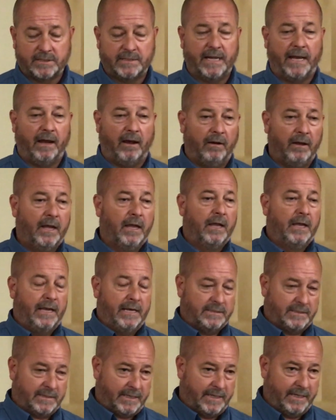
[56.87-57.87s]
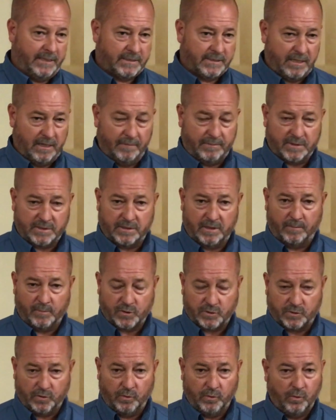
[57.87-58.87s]
Now, as the kids come to summer
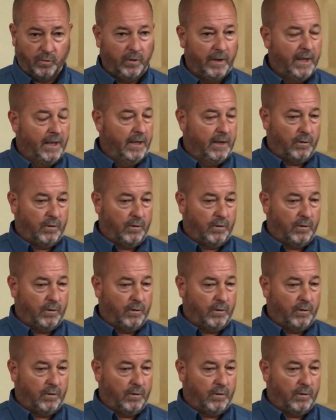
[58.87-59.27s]
school,